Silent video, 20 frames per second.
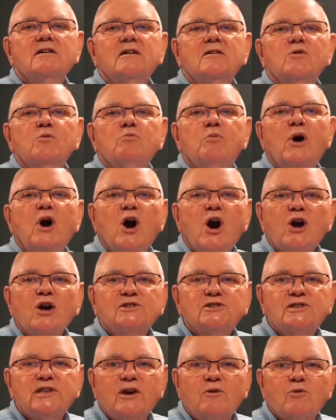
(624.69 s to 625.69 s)

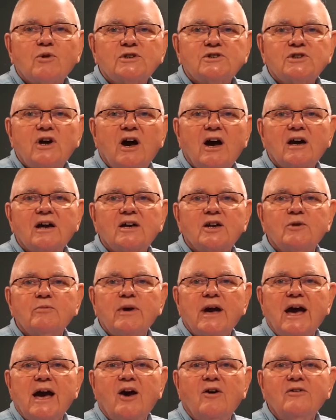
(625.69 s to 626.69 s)
parts that we're talking
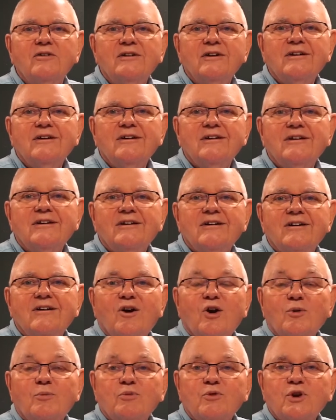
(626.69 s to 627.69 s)
about
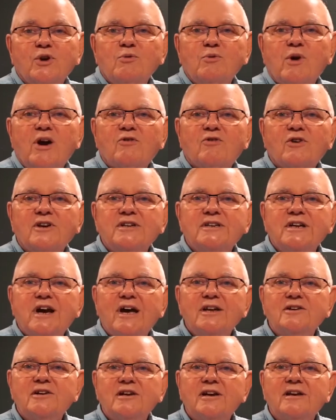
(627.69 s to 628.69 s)
are pretty well
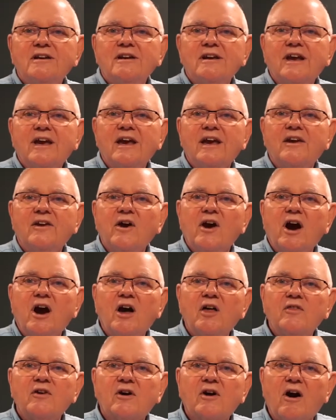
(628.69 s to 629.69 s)
redundant in
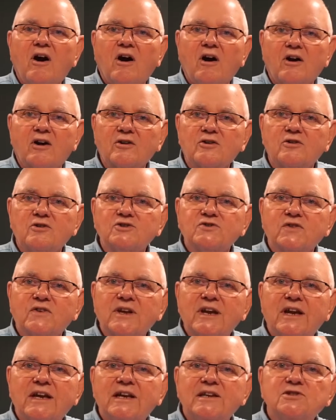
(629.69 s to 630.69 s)
other articles
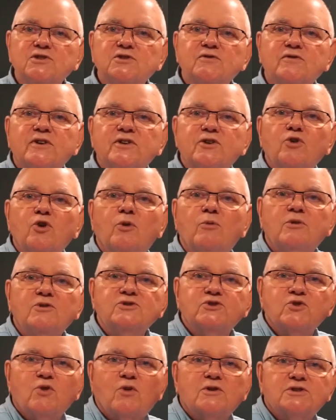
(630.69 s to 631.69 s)
relating to renewable
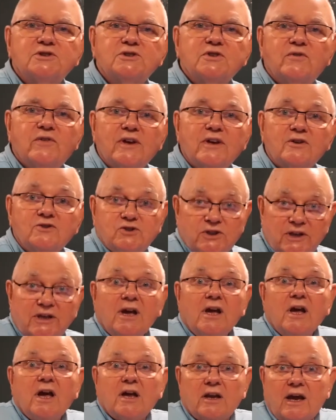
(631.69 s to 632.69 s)
sources of energy,
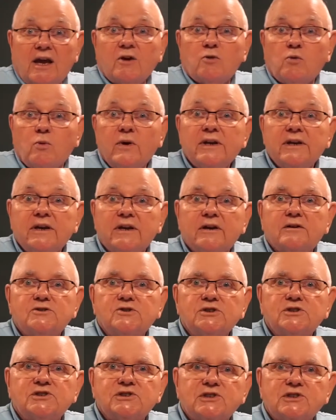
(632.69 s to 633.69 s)
like wind
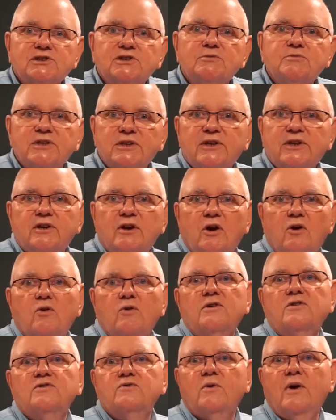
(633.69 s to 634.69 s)
energy systems in the
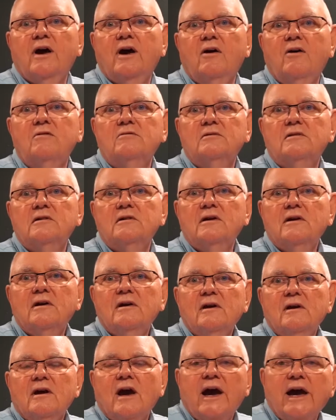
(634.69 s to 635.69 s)
code as well.
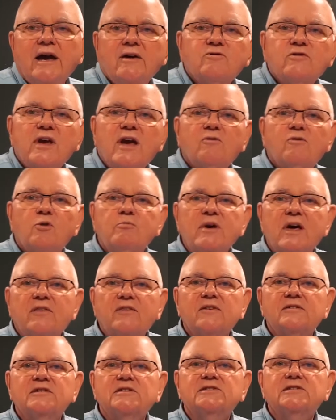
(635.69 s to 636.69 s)
I have to have a
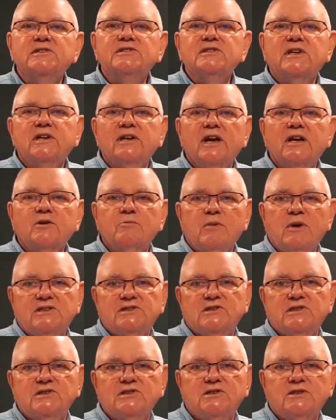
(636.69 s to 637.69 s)
method to disconnect my
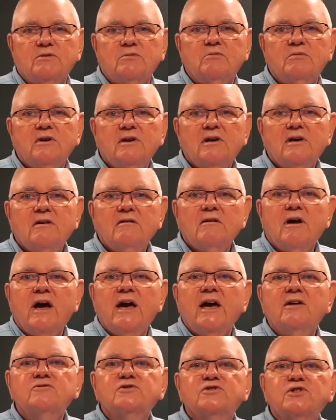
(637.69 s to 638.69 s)
system. I
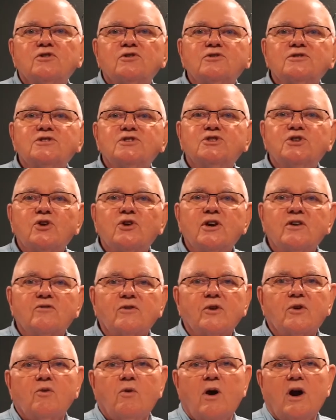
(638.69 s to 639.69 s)
have certain circuit
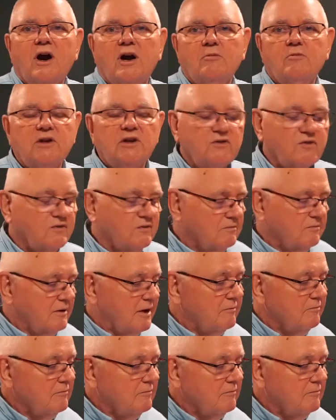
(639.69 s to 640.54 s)
requirements. Okay?